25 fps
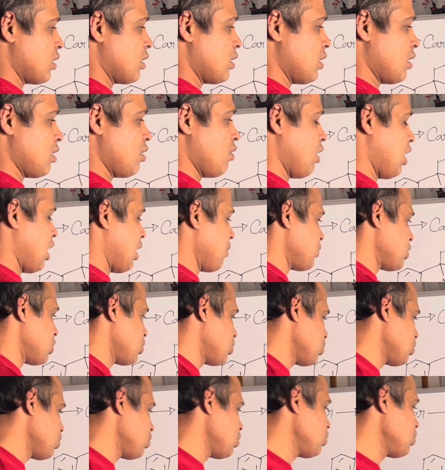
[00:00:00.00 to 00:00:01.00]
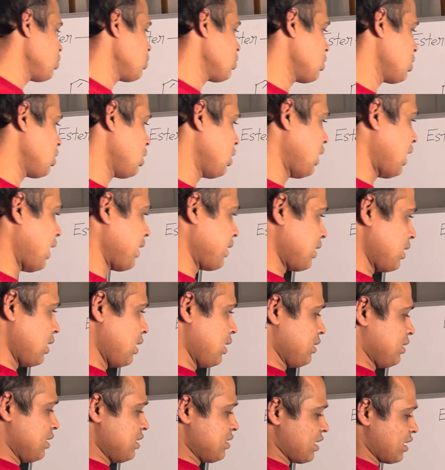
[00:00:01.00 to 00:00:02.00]
you have to do like
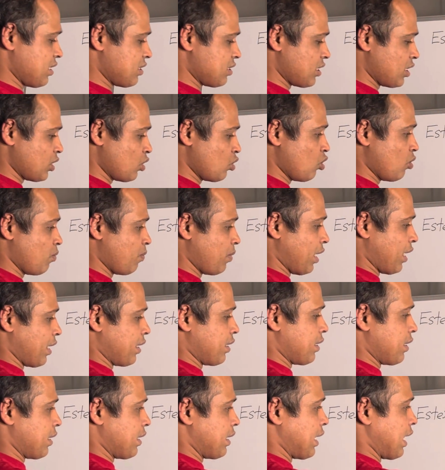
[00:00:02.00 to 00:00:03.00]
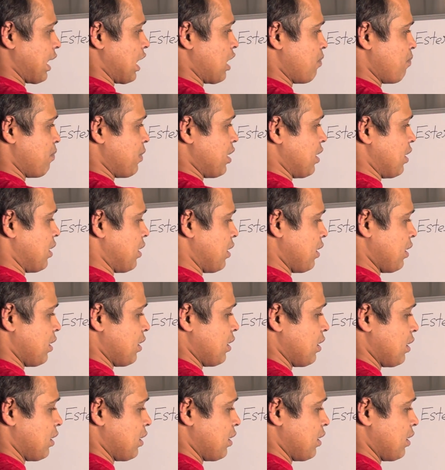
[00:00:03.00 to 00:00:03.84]
this ester group, like can be